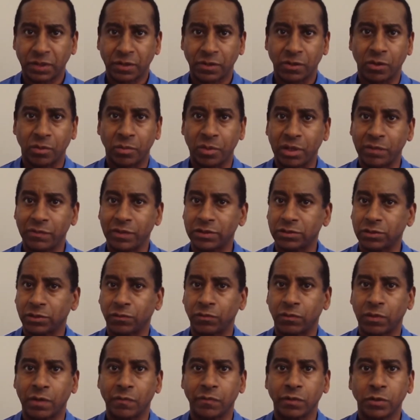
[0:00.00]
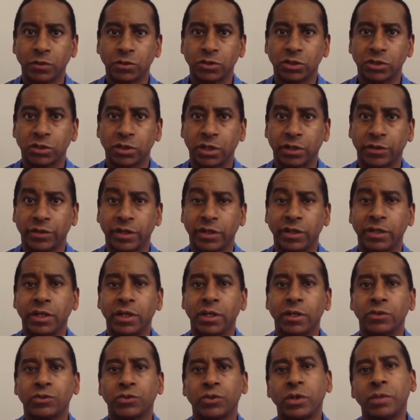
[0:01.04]
ThermiVA is a revolutionary
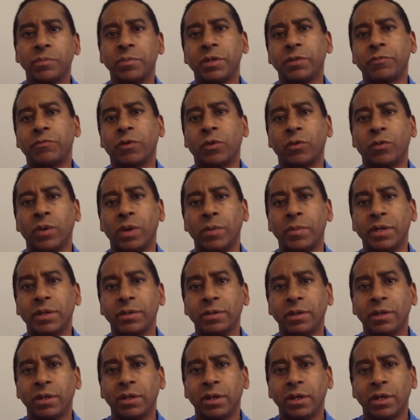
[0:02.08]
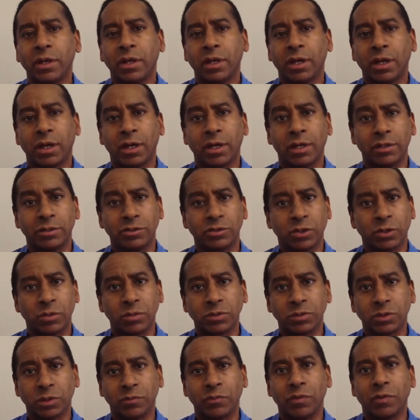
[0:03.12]
treatment for women in
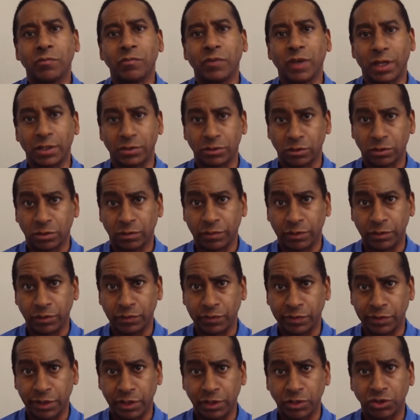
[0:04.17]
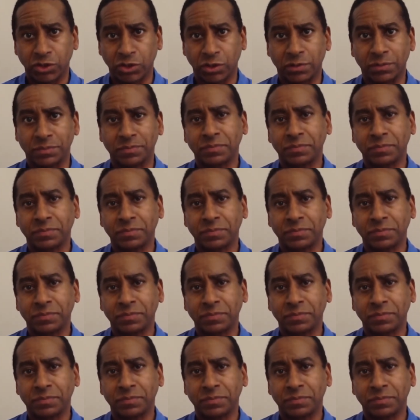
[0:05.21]
terms of vaginal rejuvenation.